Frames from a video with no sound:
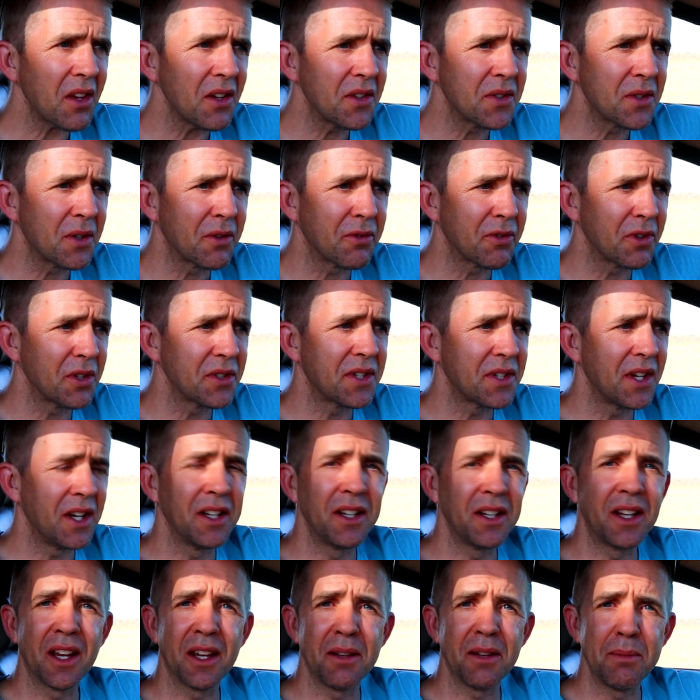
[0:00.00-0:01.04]
So first
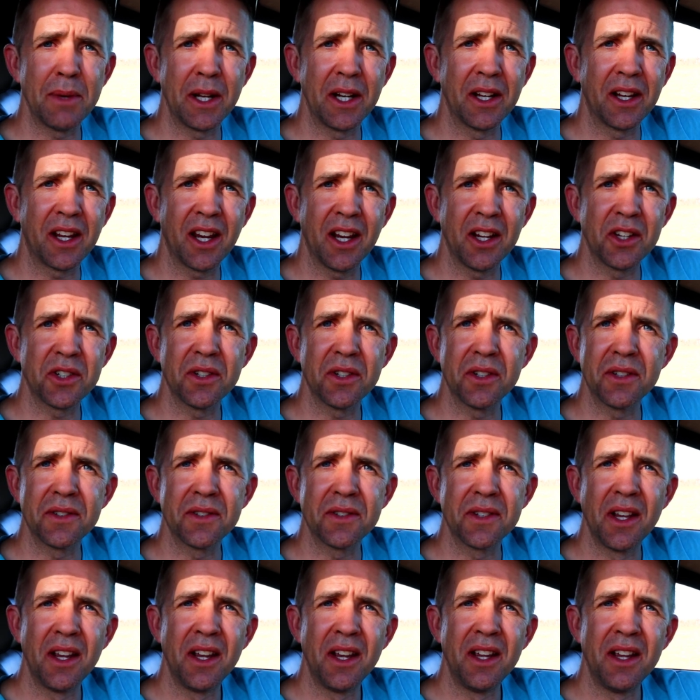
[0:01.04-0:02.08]
aid kit,
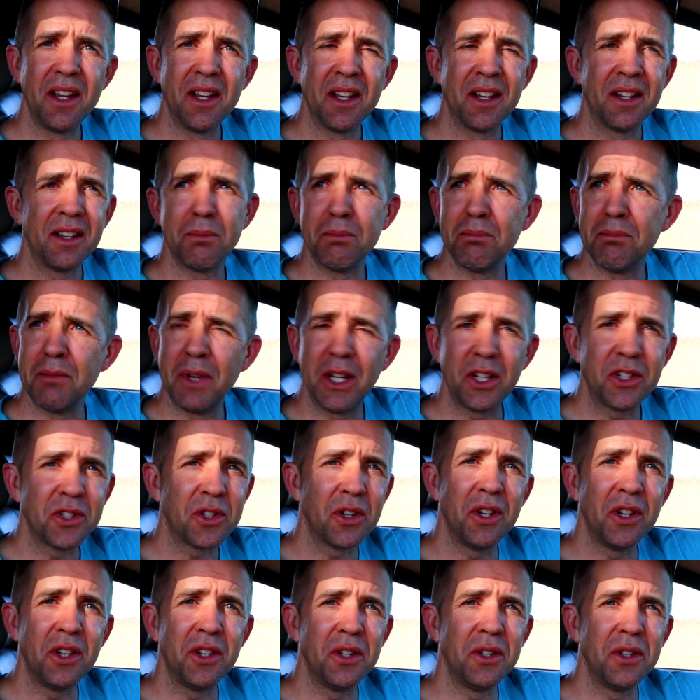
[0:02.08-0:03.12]
medications. Make
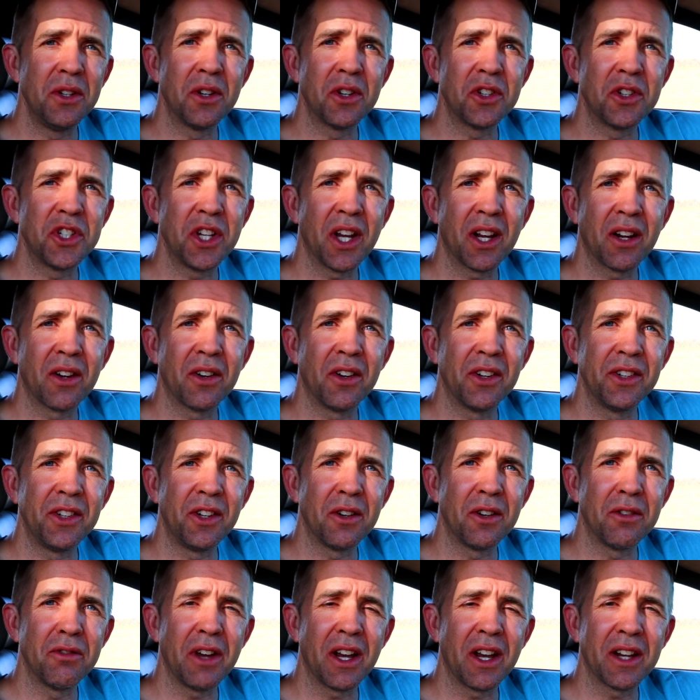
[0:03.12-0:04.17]
sure you do your check on
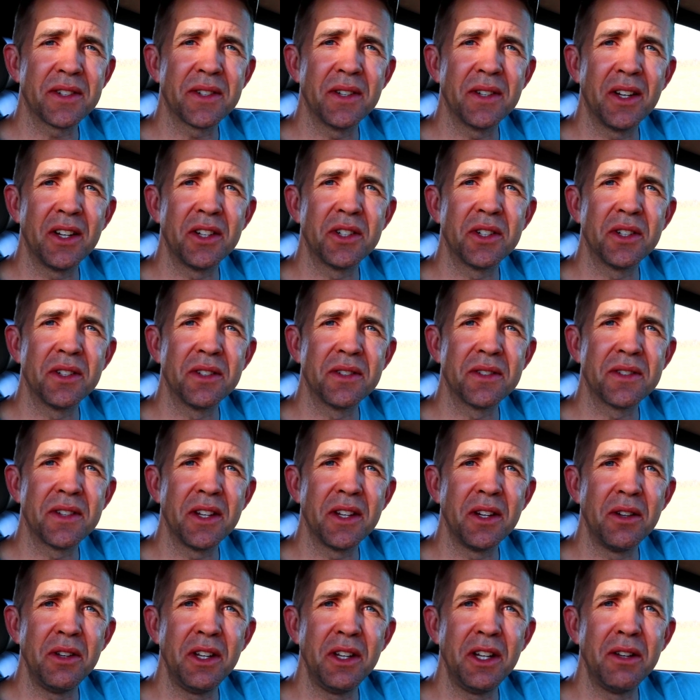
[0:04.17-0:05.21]
your vaccinations
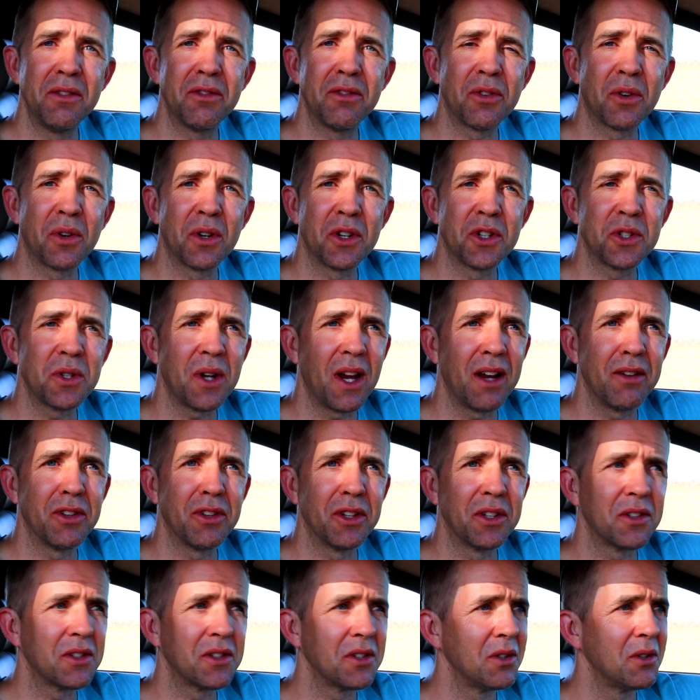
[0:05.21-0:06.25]
that you need for
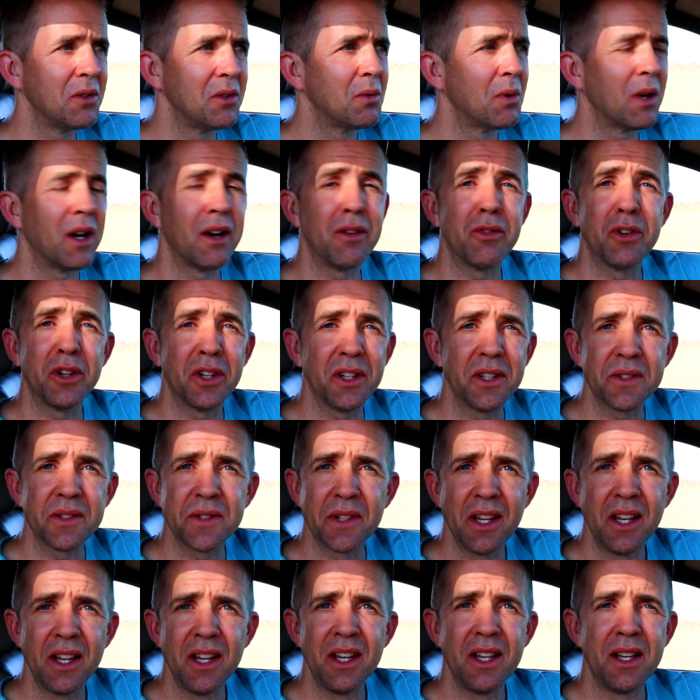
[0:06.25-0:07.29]
traveling to wherever it
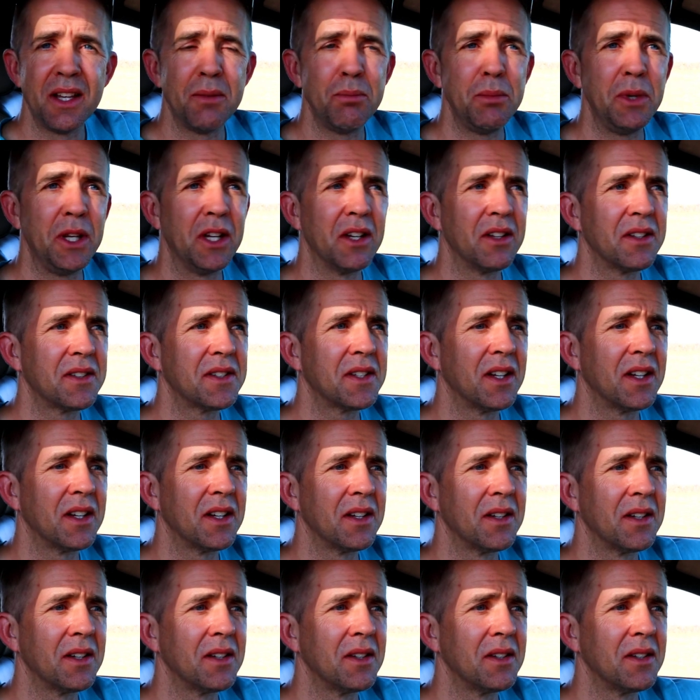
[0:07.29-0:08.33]
is, be it
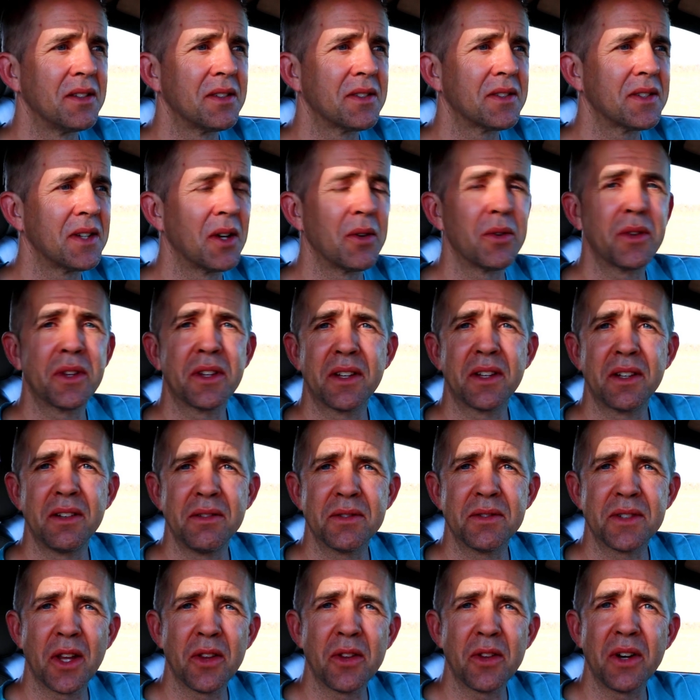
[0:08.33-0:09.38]

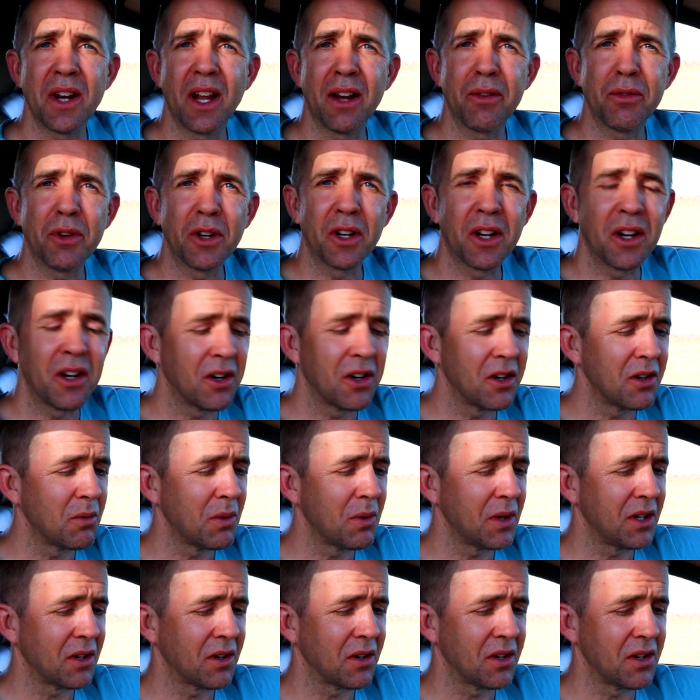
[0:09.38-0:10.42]
Southern Africa
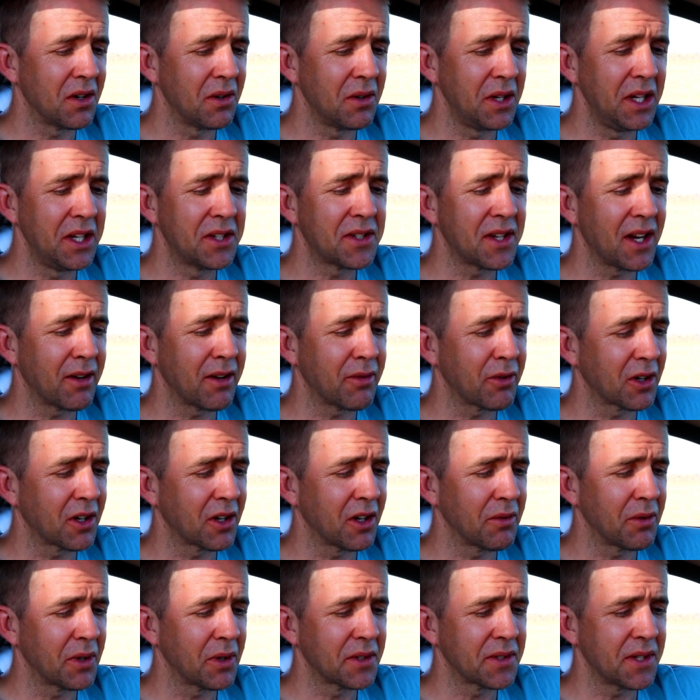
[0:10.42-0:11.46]
or East
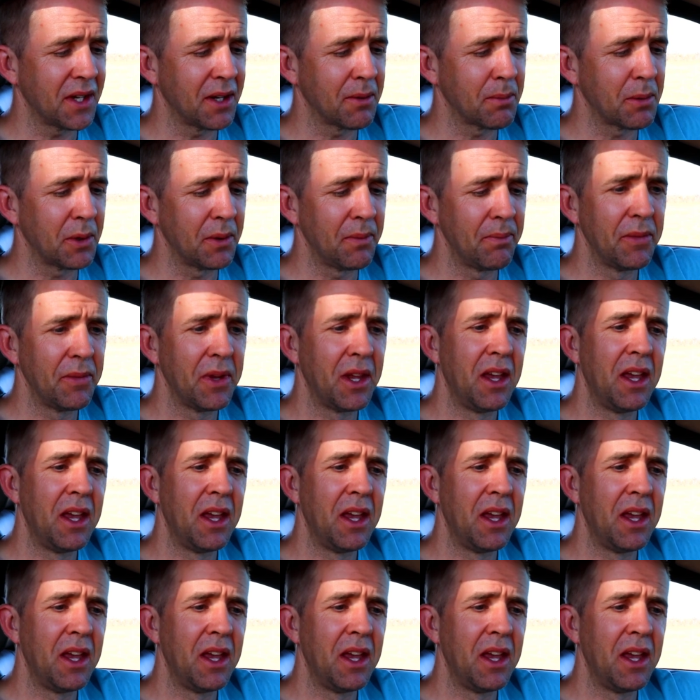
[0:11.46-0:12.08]
Africa, for example.